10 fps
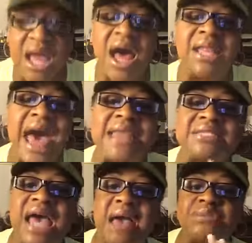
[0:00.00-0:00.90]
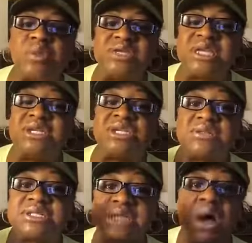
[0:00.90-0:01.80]
A lot of times we teach
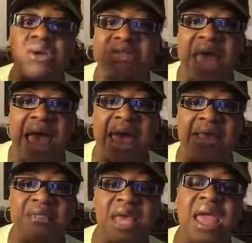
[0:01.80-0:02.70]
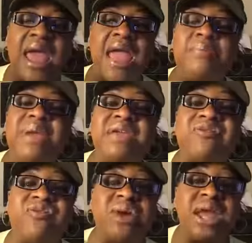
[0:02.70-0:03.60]
on soul ties and being
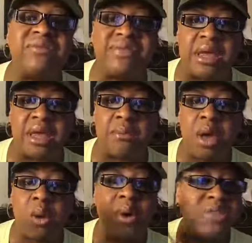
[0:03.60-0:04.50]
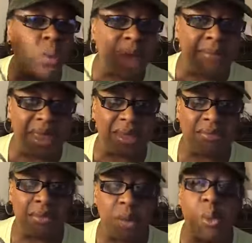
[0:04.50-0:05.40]
free of them with women
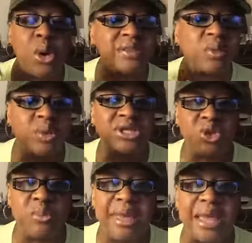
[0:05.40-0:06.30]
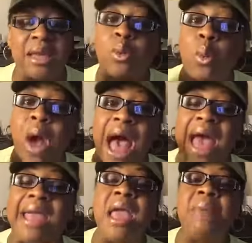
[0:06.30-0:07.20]
more than we do men.
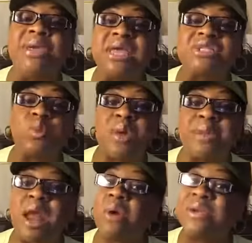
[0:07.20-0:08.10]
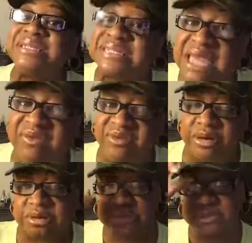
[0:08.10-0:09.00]
Why? Because women are
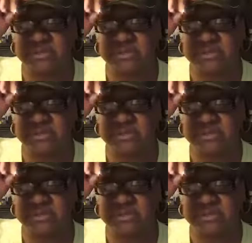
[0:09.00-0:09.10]
receivers.